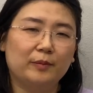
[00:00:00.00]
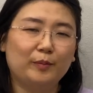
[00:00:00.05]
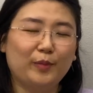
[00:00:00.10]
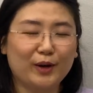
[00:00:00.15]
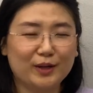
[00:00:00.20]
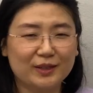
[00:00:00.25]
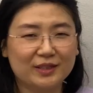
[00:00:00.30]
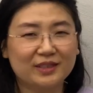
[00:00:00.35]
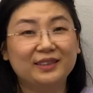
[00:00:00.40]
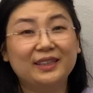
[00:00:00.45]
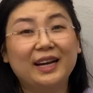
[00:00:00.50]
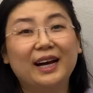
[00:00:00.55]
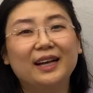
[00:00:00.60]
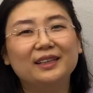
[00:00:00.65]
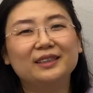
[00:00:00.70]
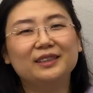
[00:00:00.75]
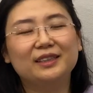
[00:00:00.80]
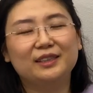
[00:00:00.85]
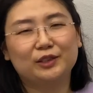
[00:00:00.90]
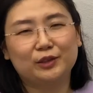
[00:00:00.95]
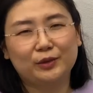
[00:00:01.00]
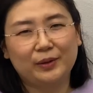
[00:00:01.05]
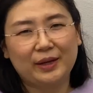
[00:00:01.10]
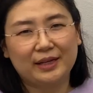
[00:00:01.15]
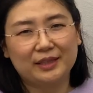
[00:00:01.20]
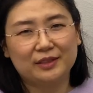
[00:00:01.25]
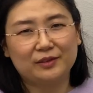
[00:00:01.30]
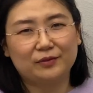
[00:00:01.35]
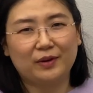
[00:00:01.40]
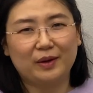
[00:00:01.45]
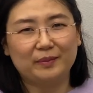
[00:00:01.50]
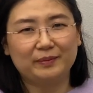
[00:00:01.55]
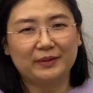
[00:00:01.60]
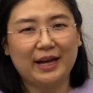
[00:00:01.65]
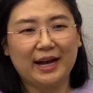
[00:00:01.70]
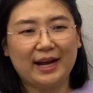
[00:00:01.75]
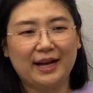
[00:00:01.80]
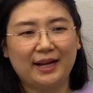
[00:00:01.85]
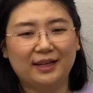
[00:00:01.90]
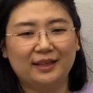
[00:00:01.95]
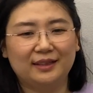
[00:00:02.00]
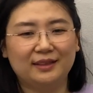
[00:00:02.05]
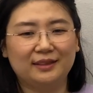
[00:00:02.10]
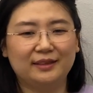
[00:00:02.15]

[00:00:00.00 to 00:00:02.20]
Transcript: personality traits from that